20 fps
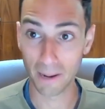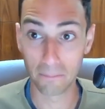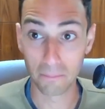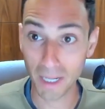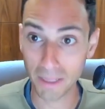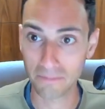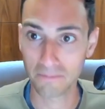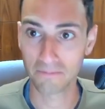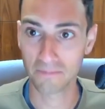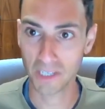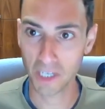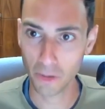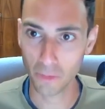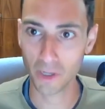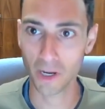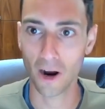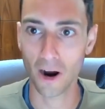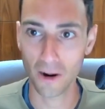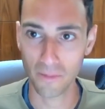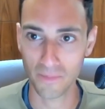But here
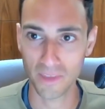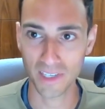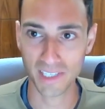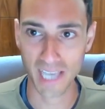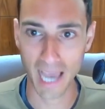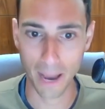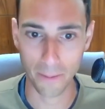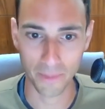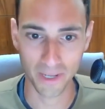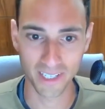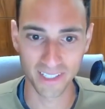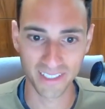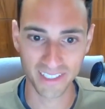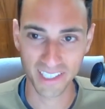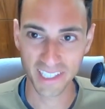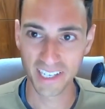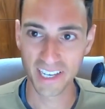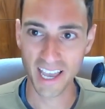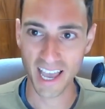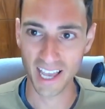we are, this happened.
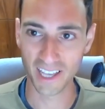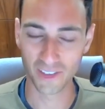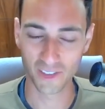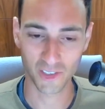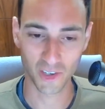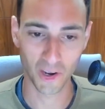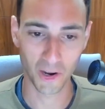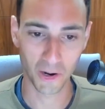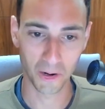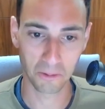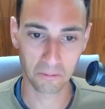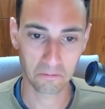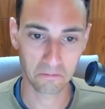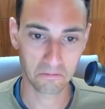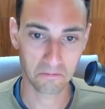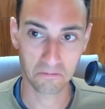And so